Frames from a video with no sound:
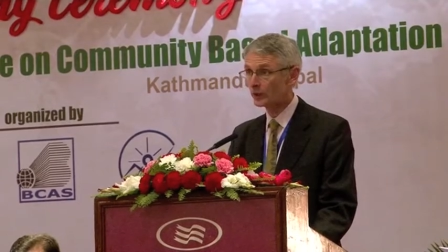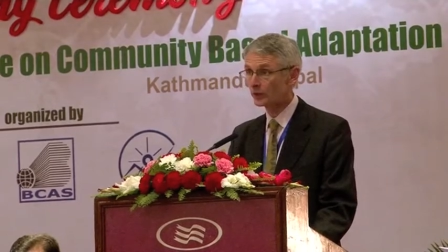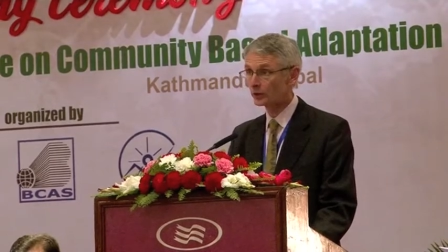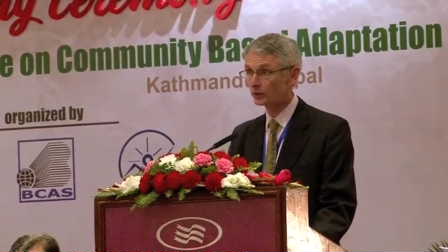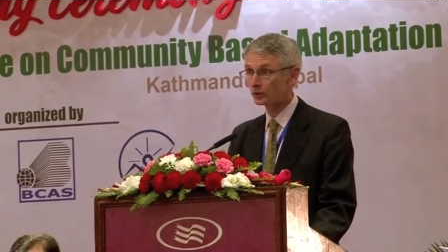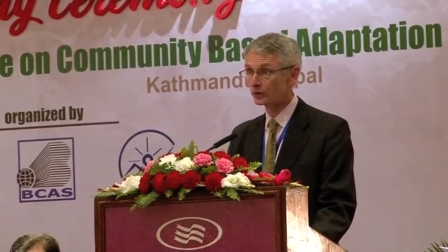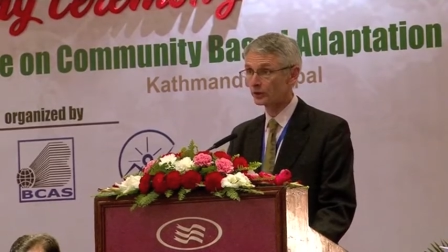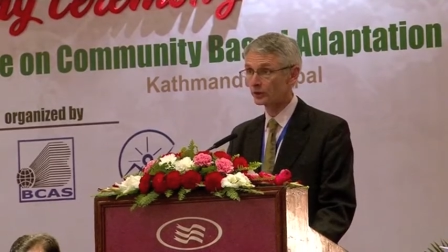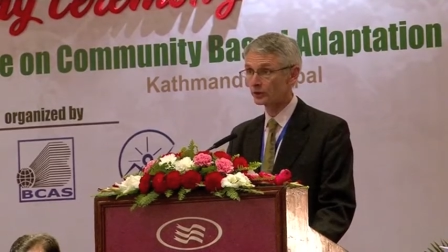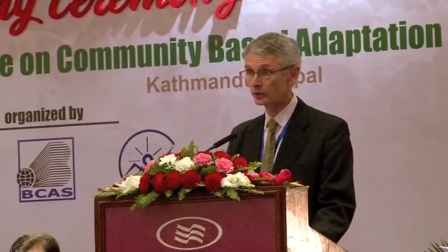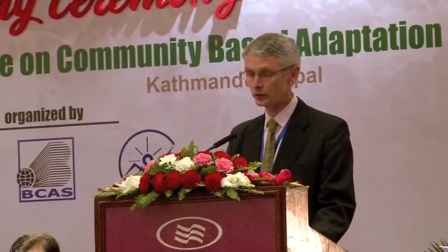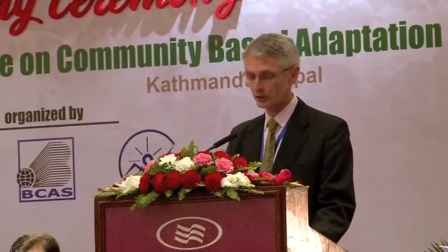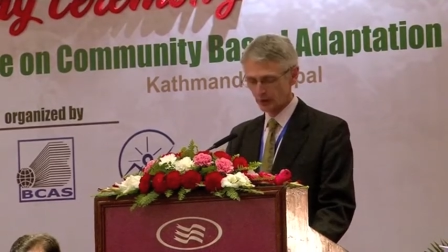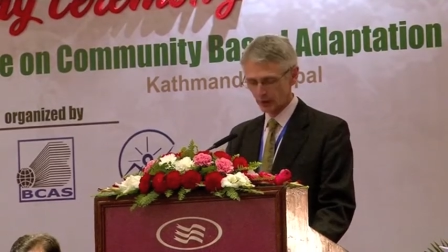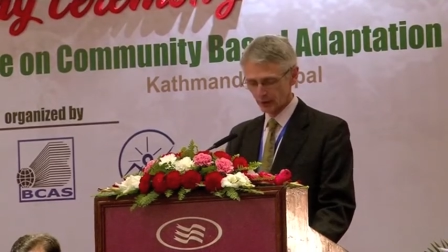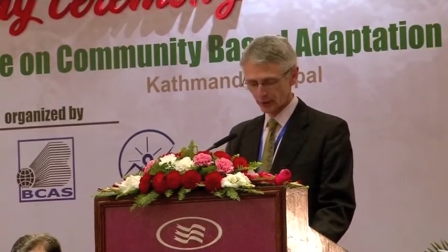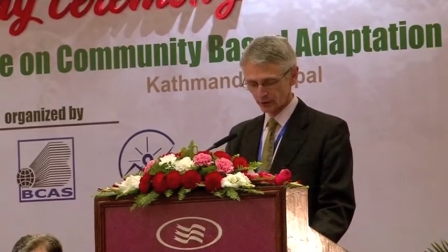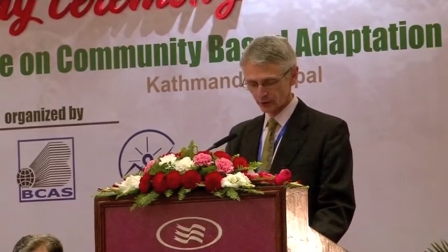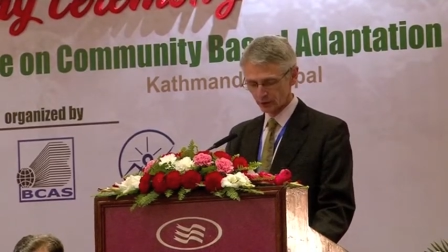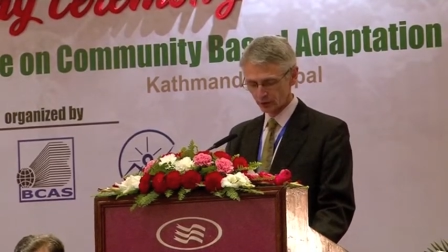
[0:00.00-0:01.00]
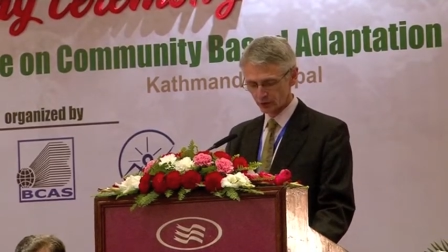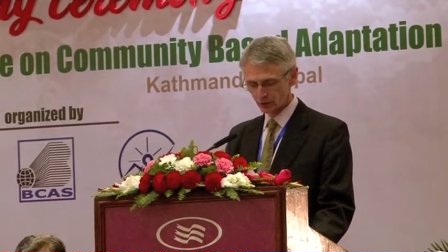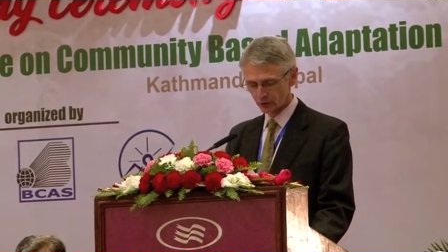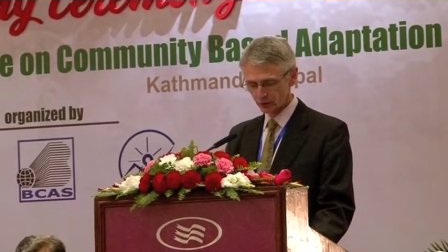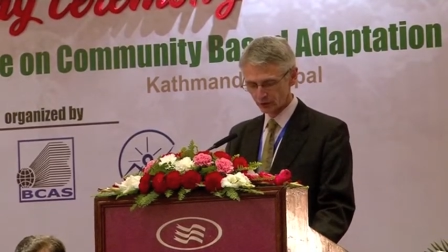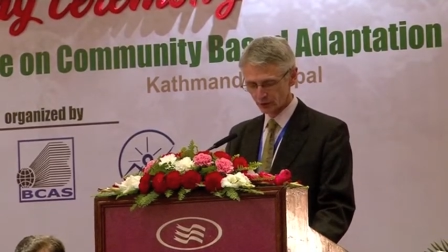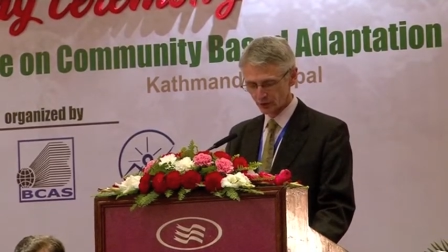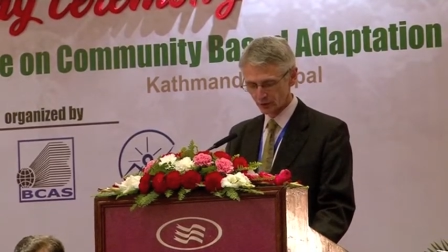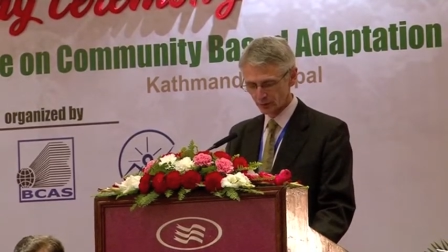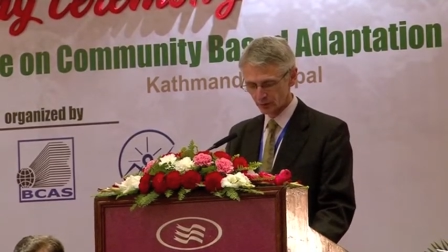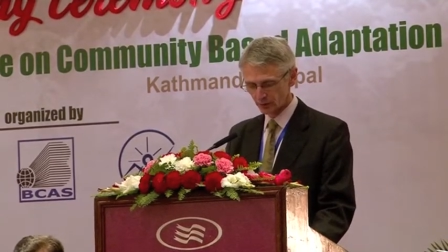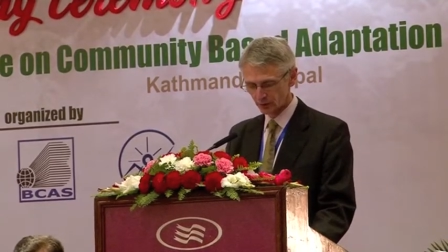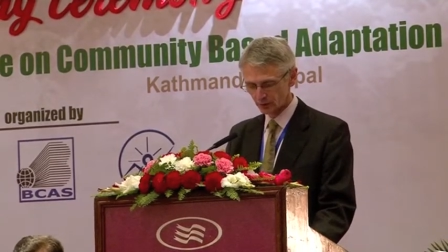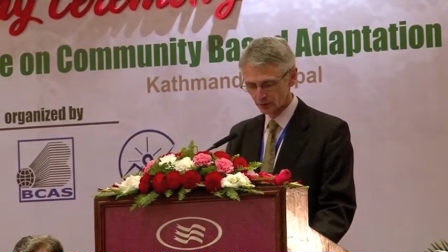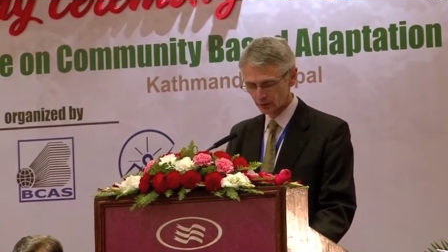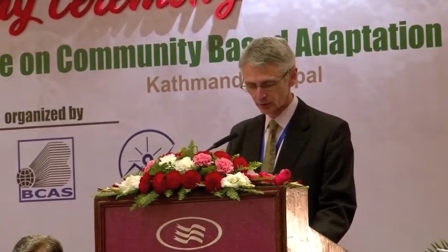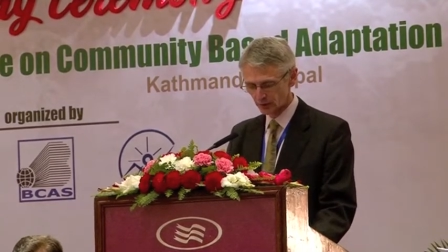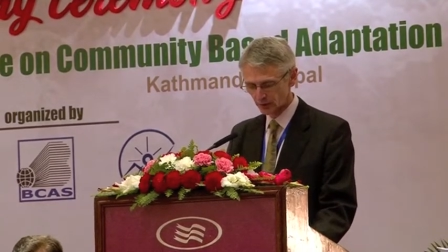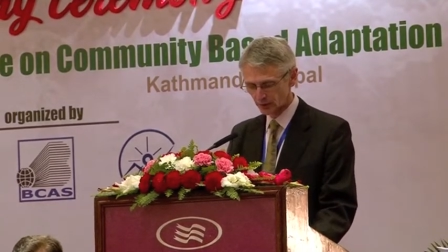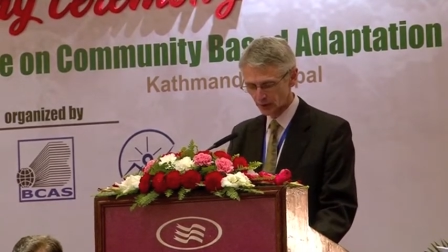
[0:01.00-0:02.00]
countries to contribute
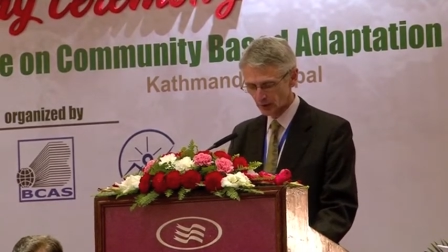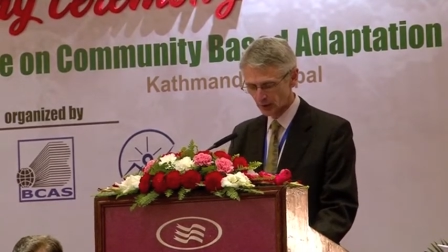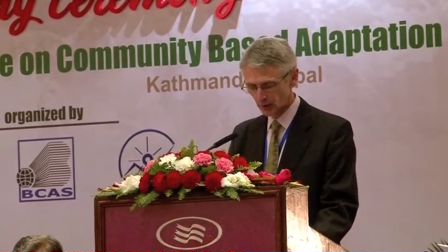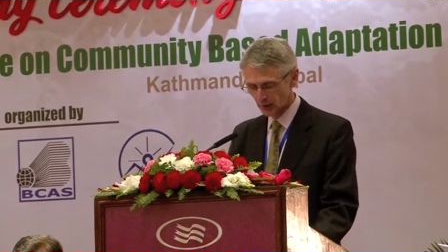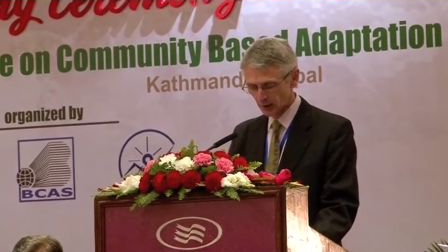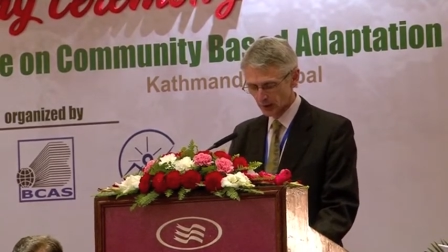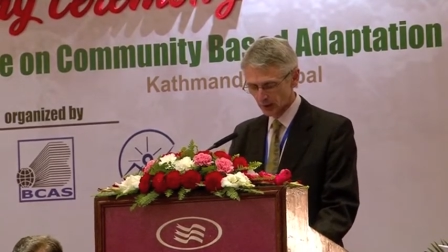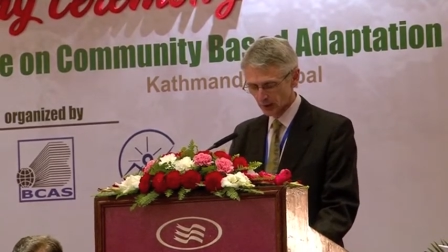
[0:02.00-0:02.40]
to the